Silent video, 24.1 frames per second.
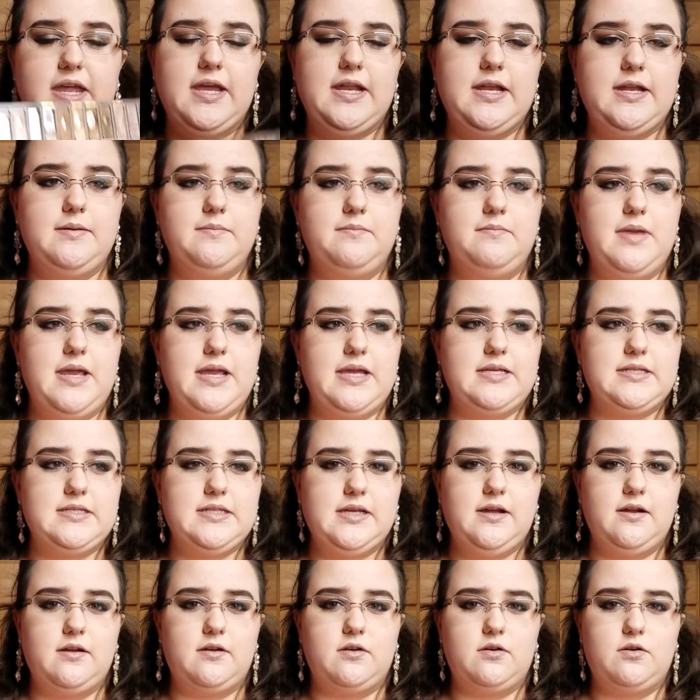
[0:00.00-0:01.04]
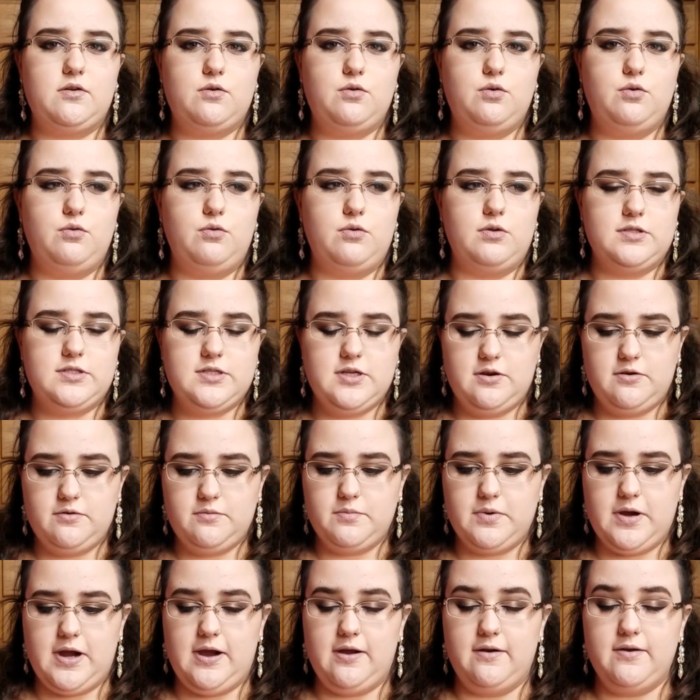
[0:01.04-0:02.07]
and it makes like a cool
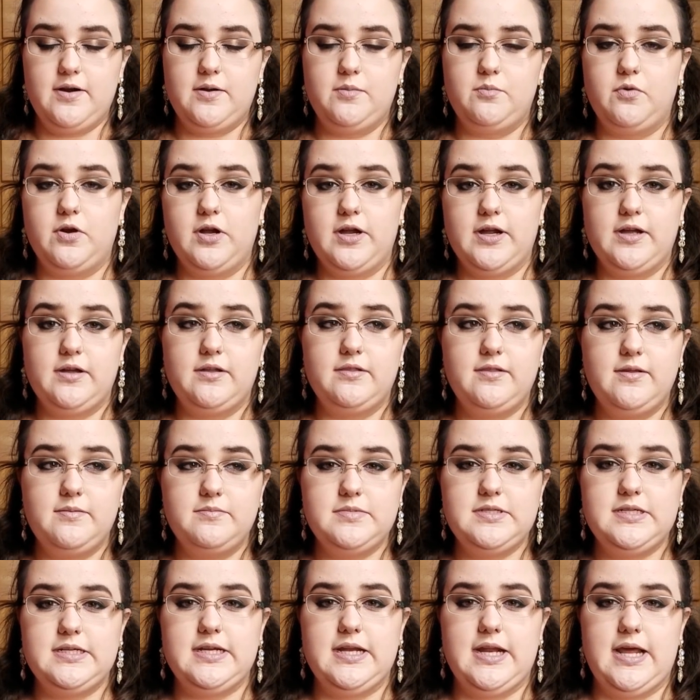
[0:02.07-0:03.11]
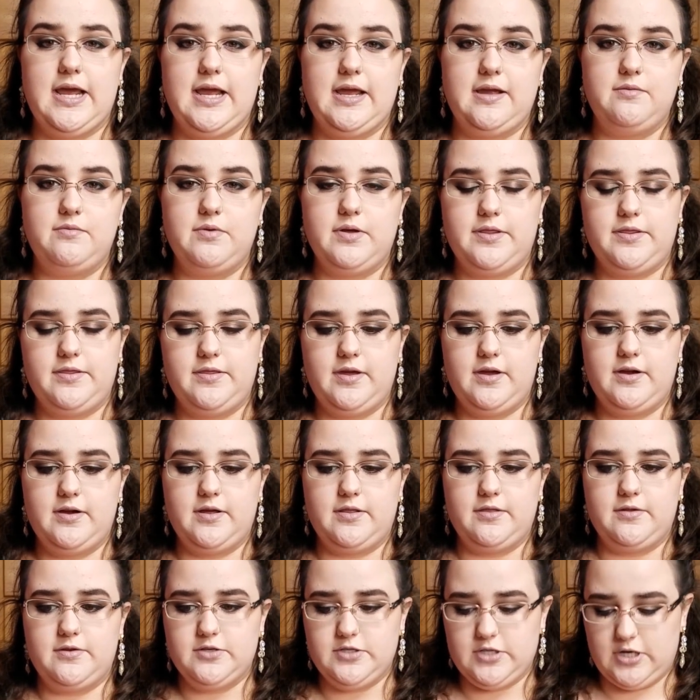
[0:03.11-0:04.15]
tone brown. I'm wearing them today with
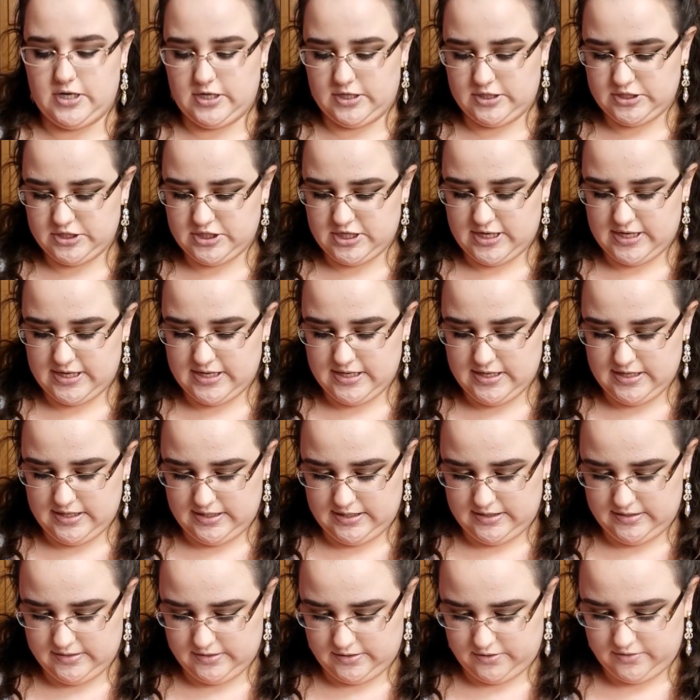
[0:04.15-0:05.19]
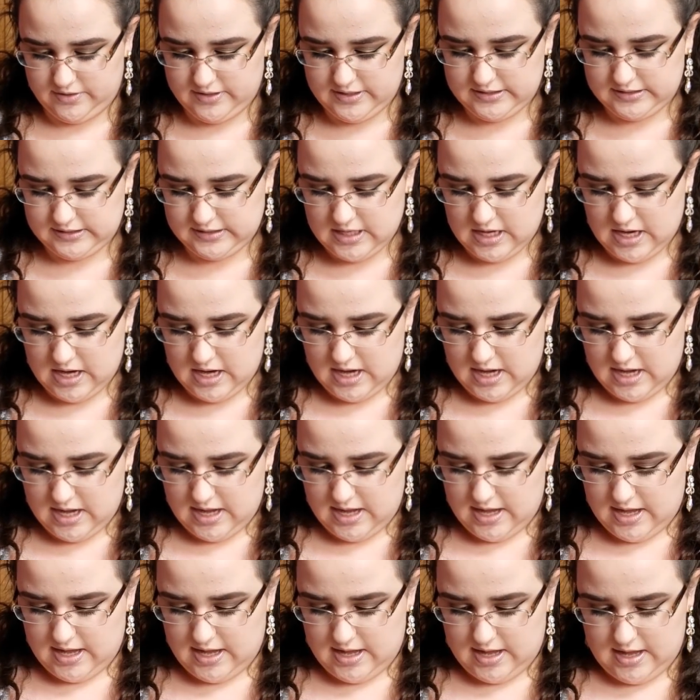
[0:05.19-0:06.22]
another dark shade in the crease,
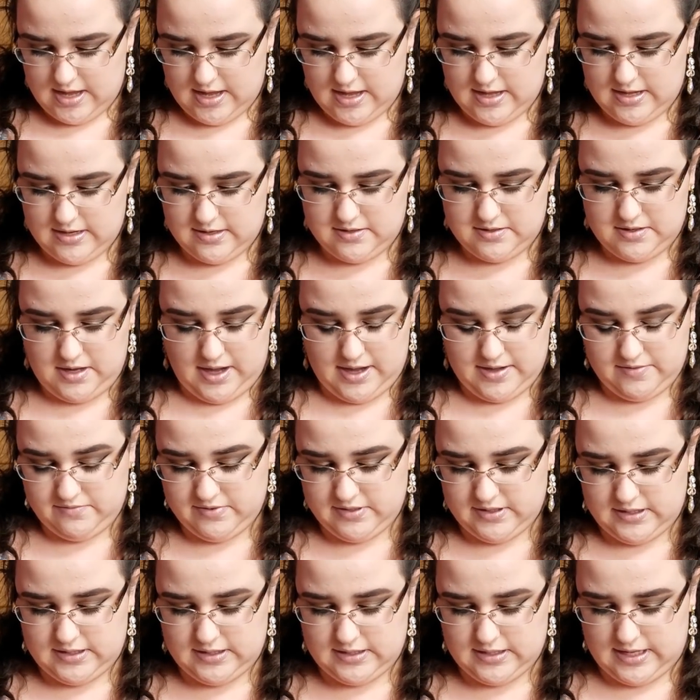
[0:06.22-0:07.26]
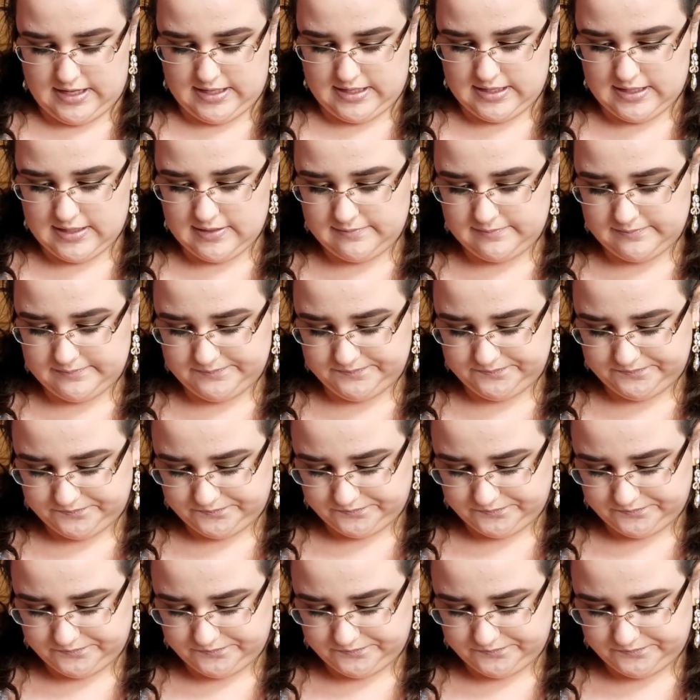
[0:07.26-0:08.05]
and I really like it.